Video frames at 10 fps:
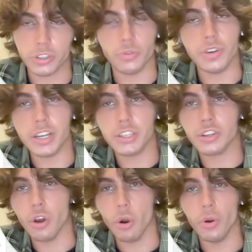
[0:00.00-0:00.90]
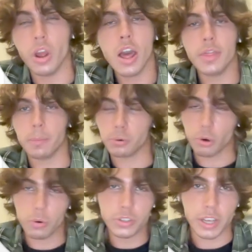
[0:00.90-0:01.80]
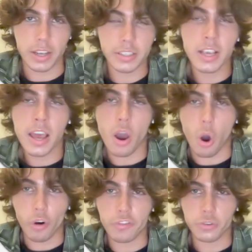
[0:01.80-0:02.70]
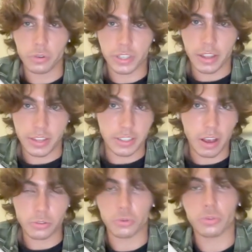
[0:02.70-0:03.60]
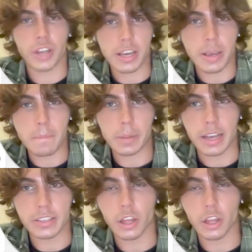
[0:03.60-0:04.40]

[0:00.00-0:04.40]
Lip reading: You need to know the process of these sales calls taking place.